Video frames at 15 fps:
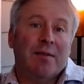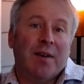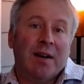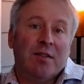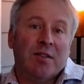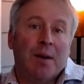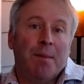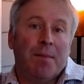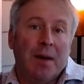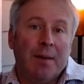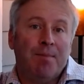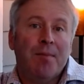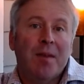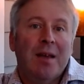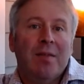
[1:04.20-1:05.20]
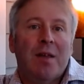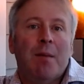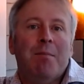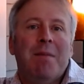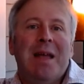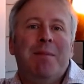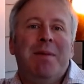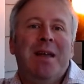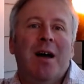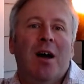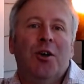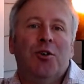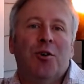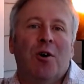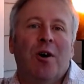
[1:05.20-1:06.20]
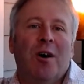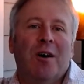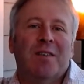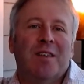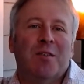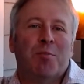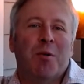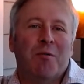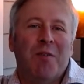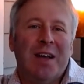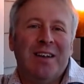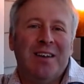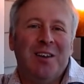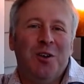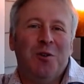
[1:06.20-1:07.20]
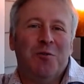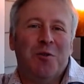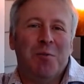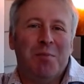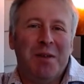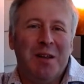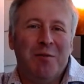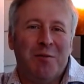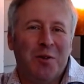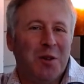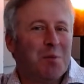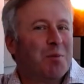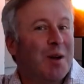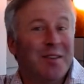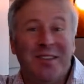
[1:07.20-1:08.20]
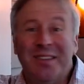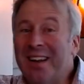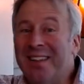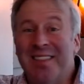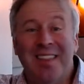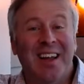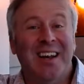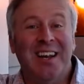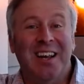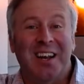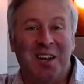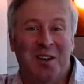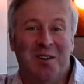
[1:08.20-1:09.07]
something that may be on your heart that's preventing you from being fully present and letting it go.